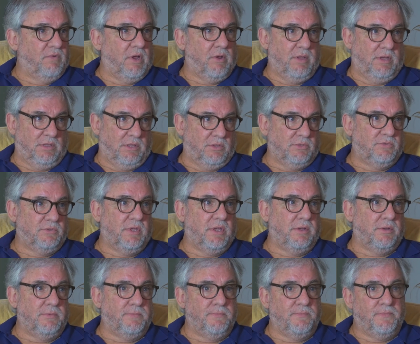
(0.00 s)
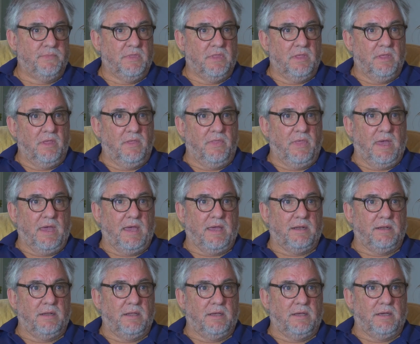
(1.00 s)
Very close to here.
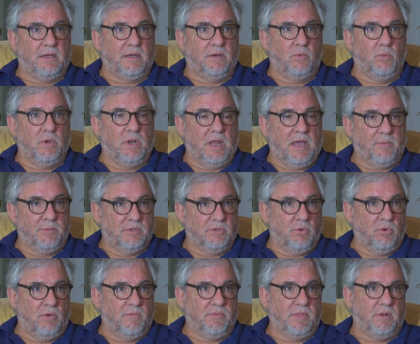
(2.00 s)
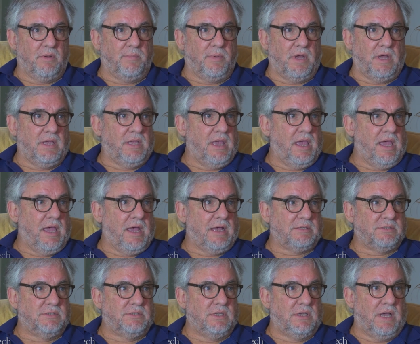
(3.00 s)
That when I would go over there to buy
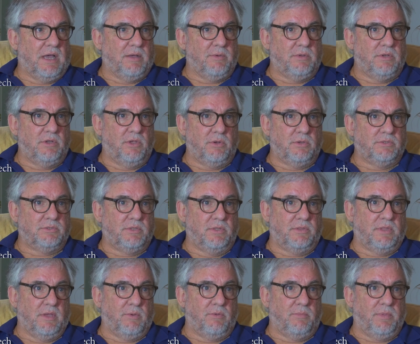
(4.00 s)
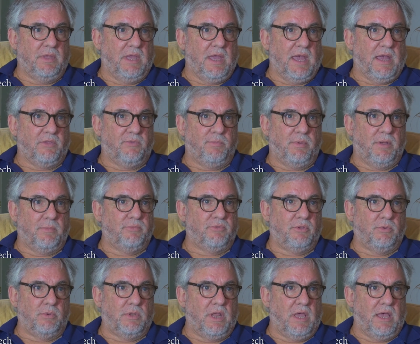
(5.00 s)
gas, I would notice that there would be gas pumps
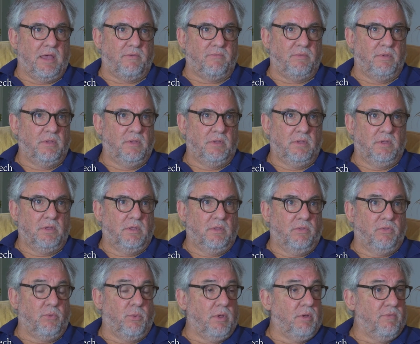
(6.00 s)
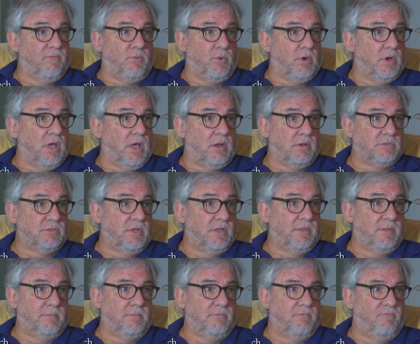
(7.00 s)
that would have $3 or $4
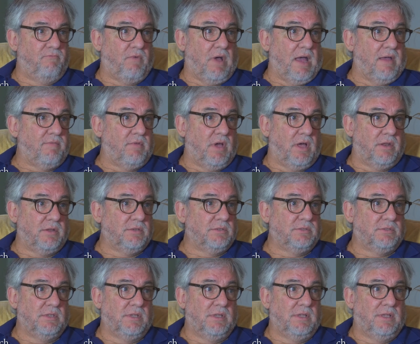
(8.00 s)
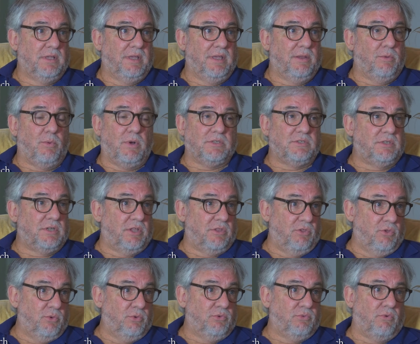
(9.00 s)
on them, $5. And it wasn't
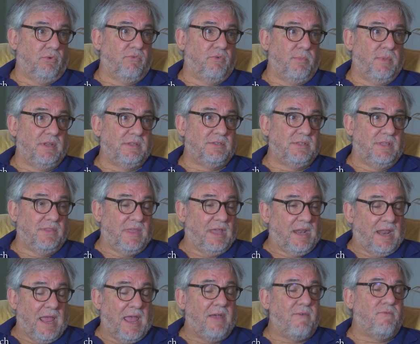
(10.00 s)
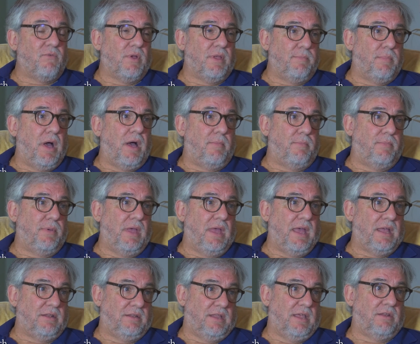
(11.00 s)
unusual for me to see that every pump
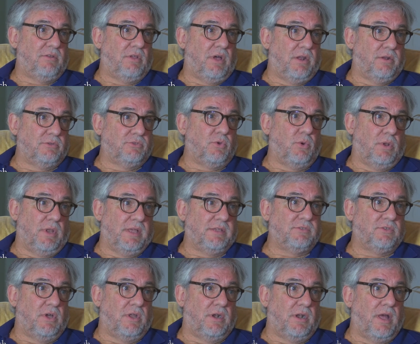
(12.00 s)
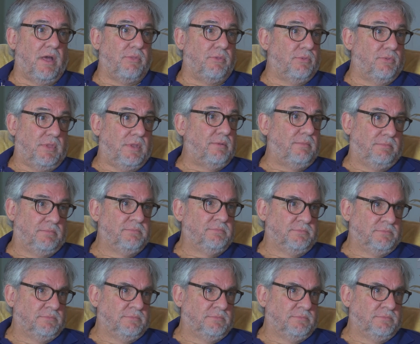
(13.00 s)
had $10 or less on it, other than